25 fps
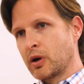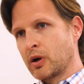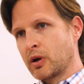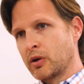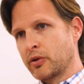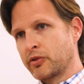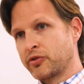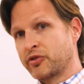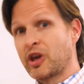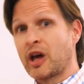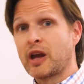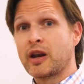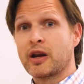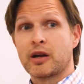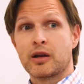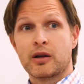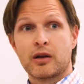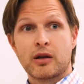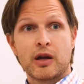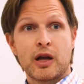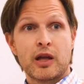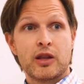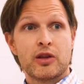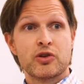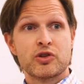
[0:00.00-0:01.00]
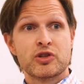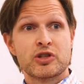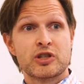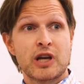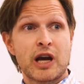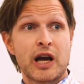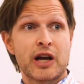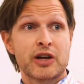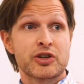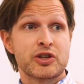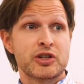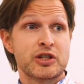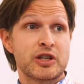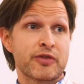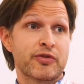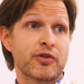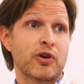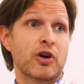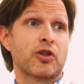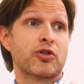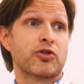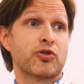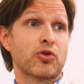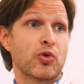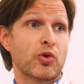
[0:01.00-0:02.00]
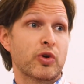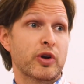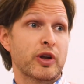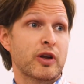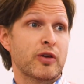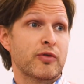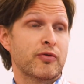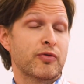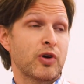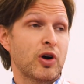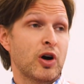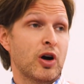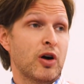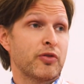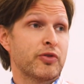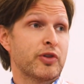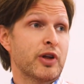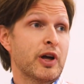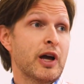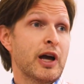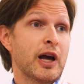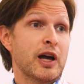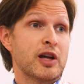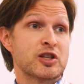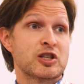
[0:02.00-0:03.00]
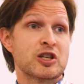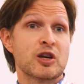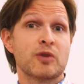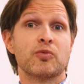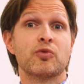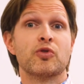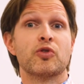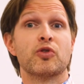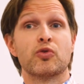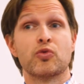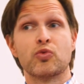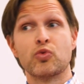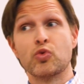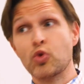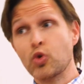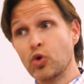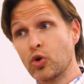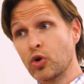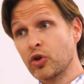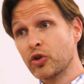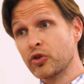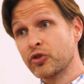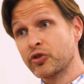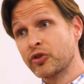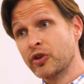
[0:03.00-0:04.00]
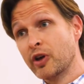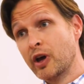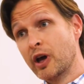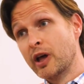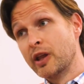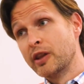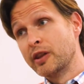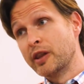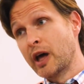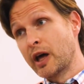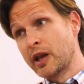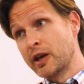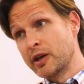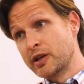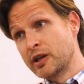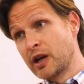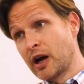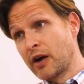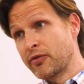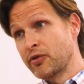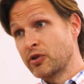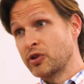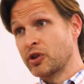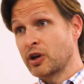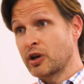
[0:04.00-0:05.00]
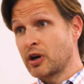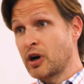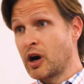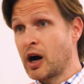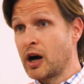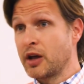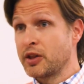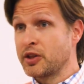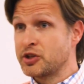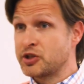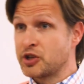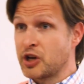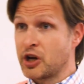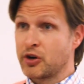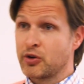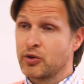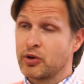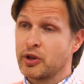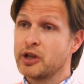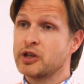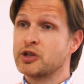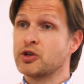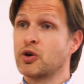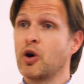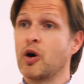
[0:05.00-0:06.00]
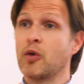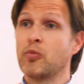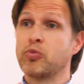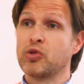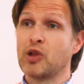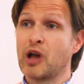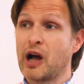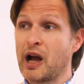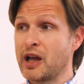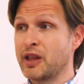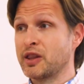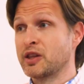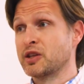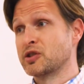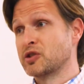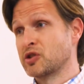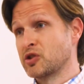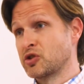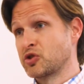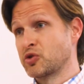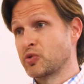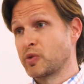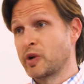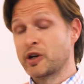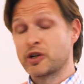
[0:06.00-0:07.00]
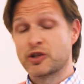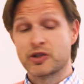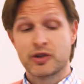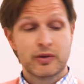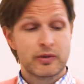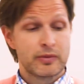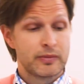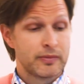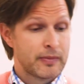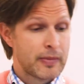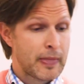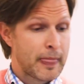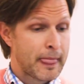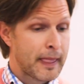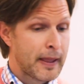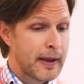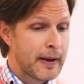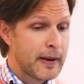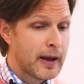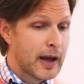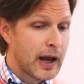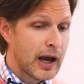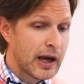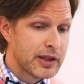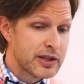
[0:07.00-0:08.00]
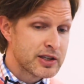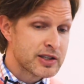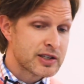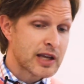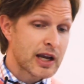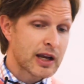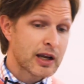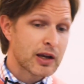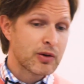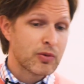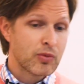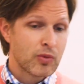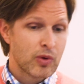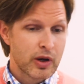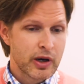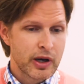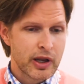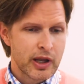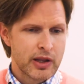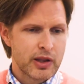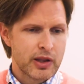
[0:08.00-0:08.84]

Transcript: setting, and there's actually different authority involved, and some of the rules that govern the qadi generally don't apply in this situation. And the second one,